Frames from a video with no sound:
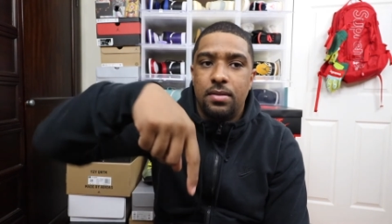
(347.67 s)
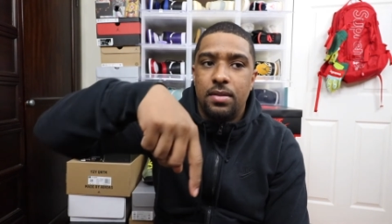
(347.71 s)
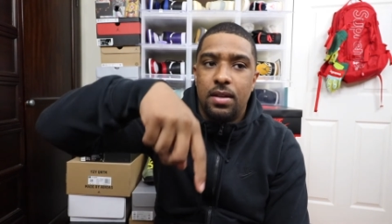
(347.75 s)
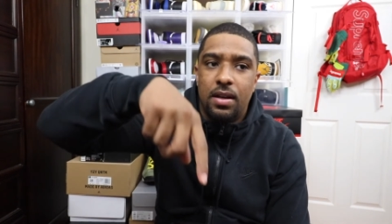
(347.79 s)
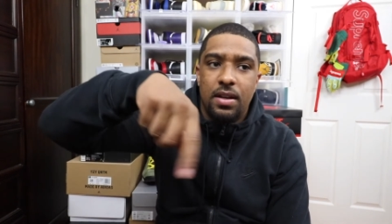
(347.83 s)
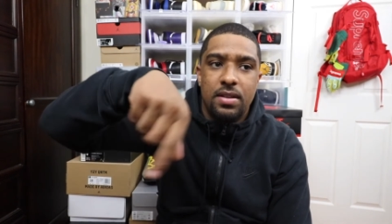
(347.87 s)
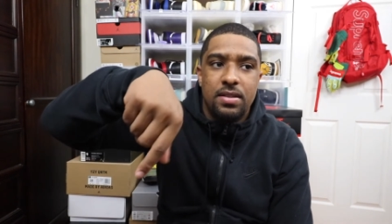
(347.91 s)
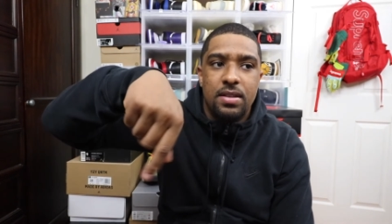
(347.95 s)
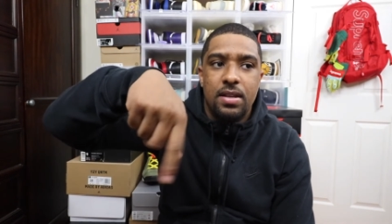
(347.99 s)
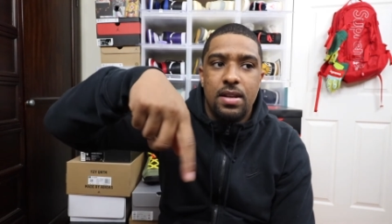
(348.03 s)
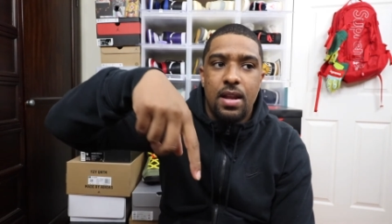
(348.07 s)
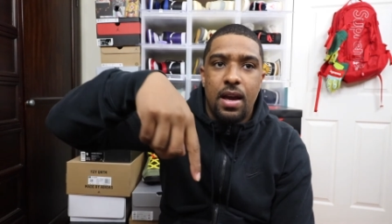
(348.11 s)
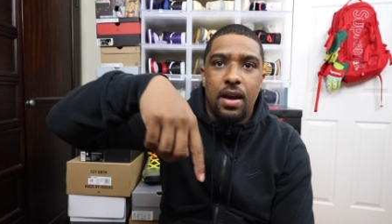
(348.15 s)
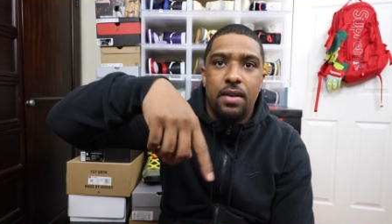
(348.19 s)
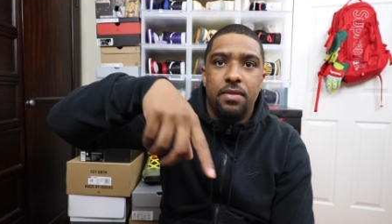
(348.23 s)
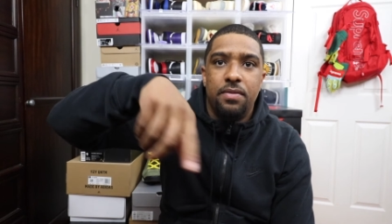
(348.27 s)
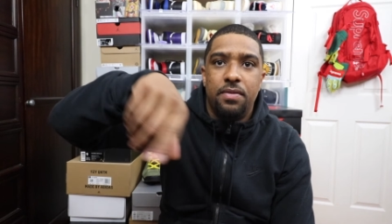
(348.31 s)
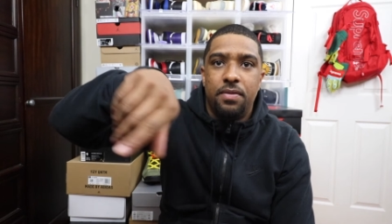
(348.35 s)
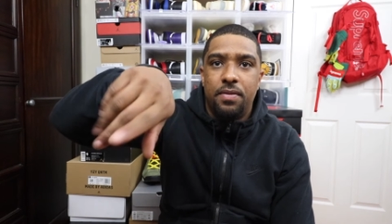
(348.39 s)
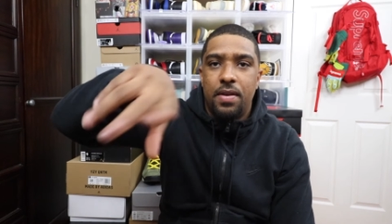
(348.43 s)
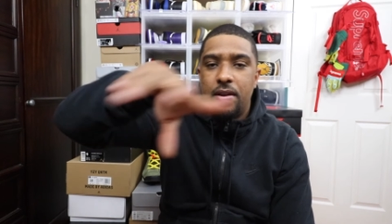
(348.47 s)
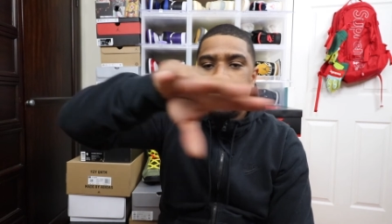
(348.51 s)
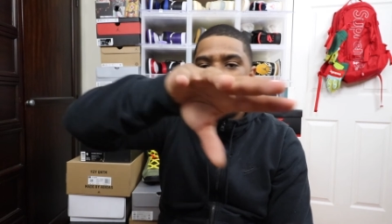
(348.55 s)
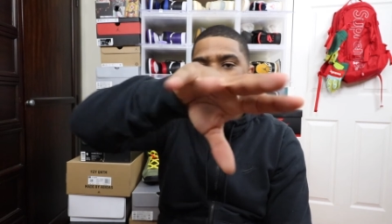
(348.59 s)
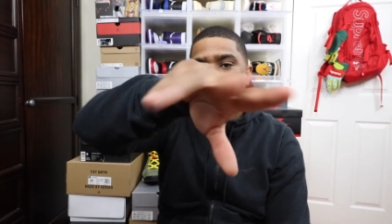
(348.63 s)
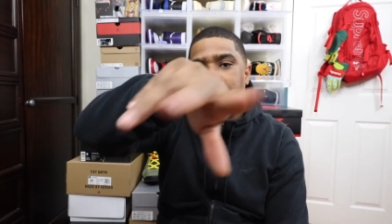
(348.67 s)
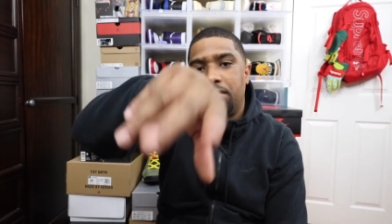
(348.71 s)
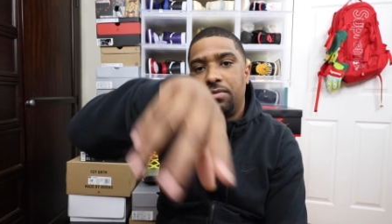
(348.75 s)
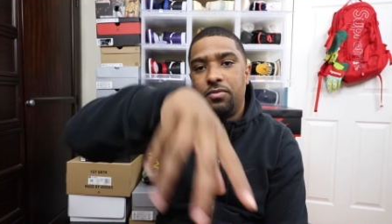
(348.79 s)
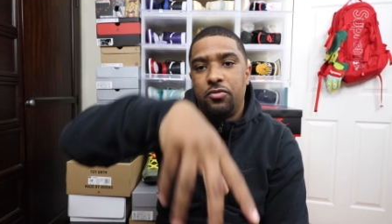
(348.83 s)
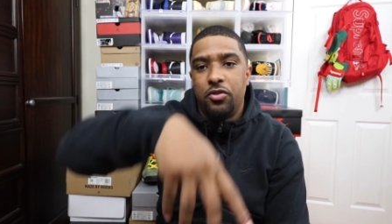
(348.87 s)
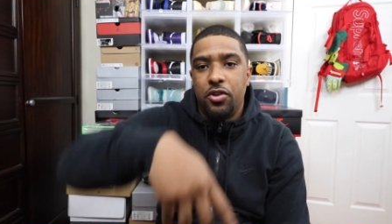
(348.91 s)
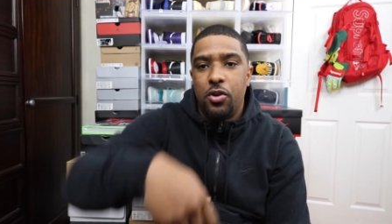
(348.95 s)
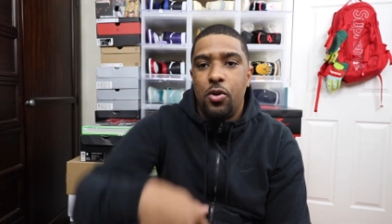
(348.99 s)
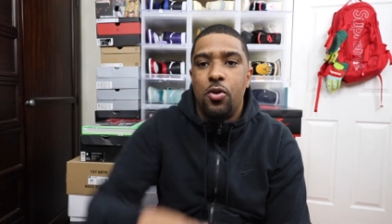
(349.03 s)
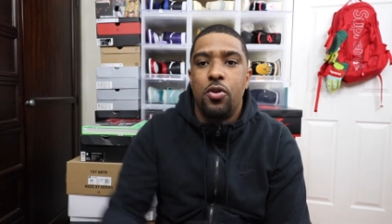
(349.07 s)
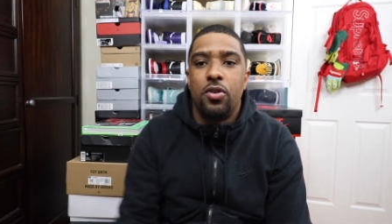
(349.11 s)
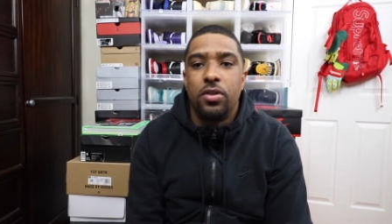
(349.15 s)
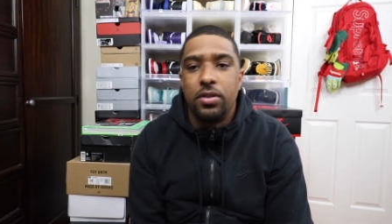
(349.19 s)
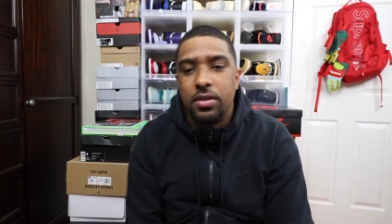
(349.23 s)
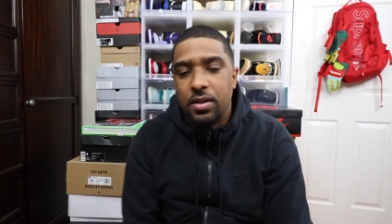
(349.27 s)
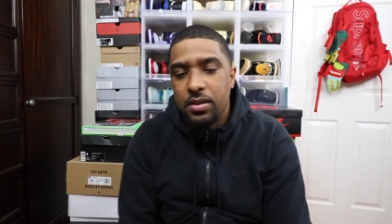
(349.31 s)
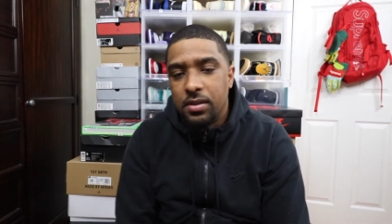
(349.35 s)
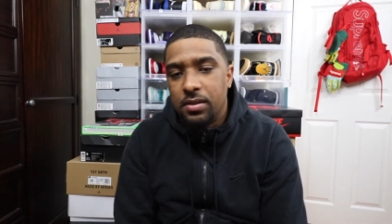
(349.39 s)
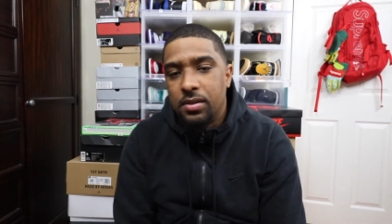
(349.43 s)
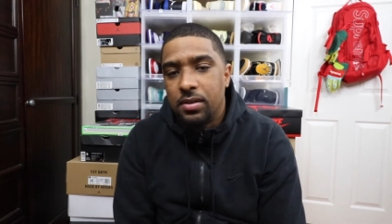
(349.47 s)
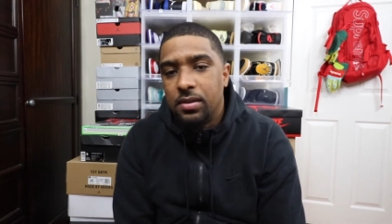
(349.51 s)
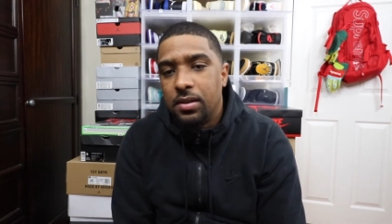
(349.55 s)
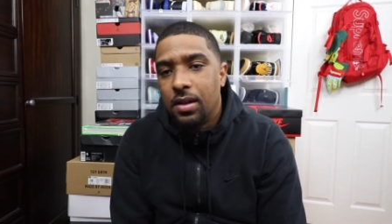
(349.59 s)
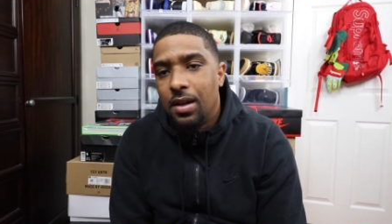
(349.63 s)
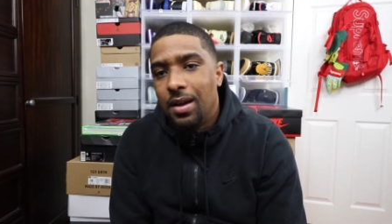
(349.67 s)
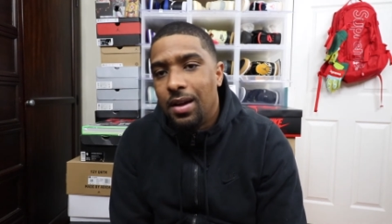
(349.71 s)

Today's the 9th as I record this.